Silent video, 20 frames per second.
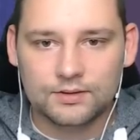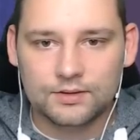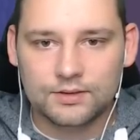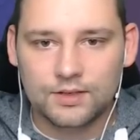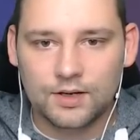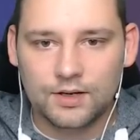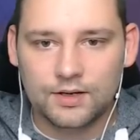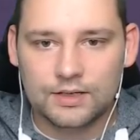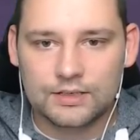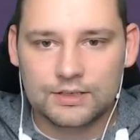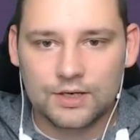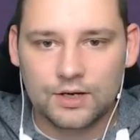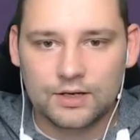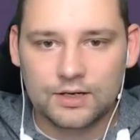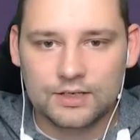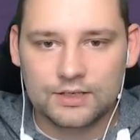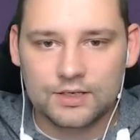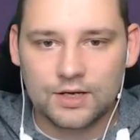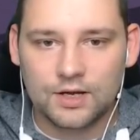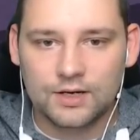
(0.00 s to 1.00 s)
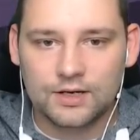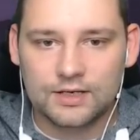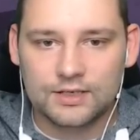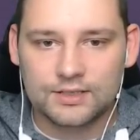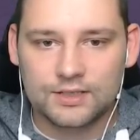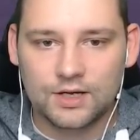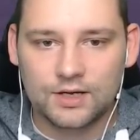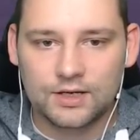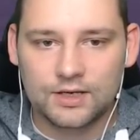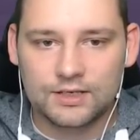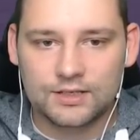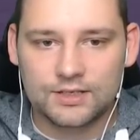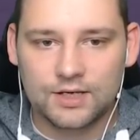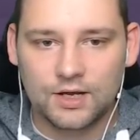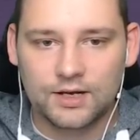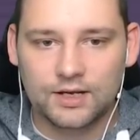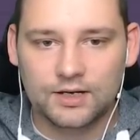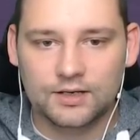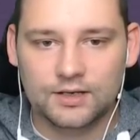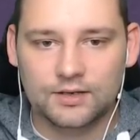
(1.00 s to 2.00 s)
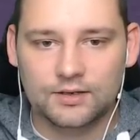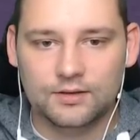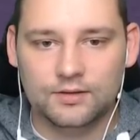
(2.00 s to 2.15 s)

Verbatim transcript: Turn it, turn it, turn it, turn it, turn it.